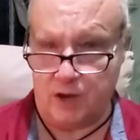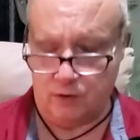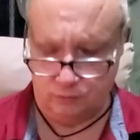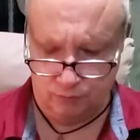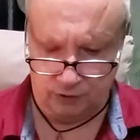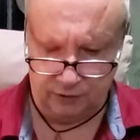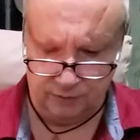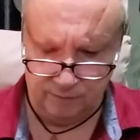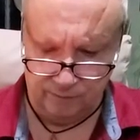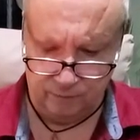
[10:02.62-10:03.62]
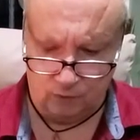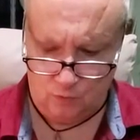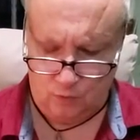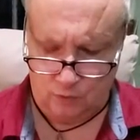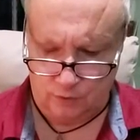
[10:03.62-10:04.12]
boundary,
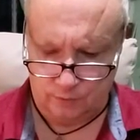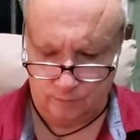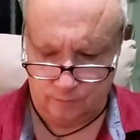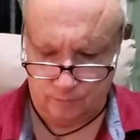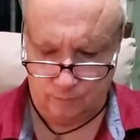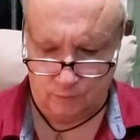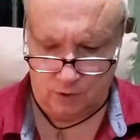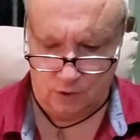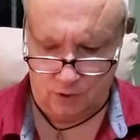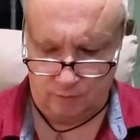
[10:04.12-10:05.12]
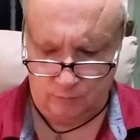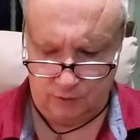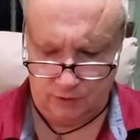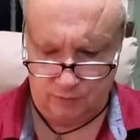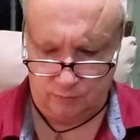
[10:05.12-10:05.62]
or
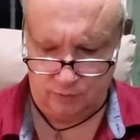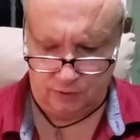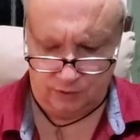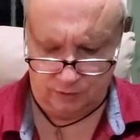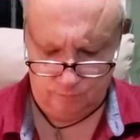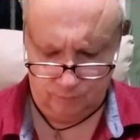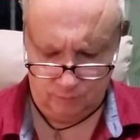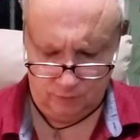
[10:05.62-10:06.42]
it can be